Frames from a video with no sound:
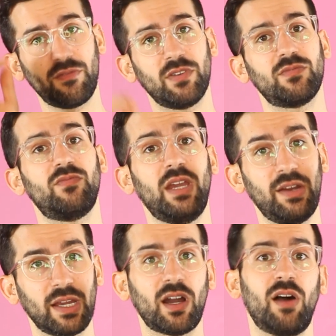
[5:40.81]
It feels
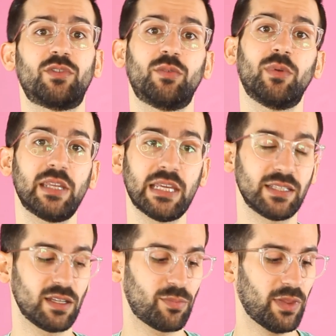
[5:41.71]
very comfortable and
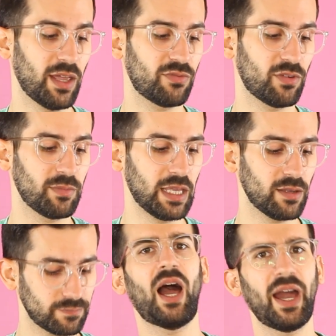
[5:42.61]
easy to play for
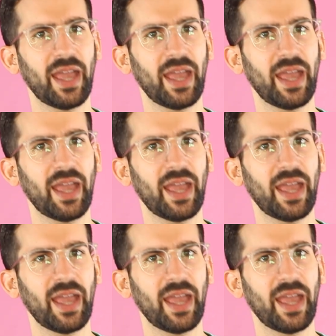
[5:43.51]
me. I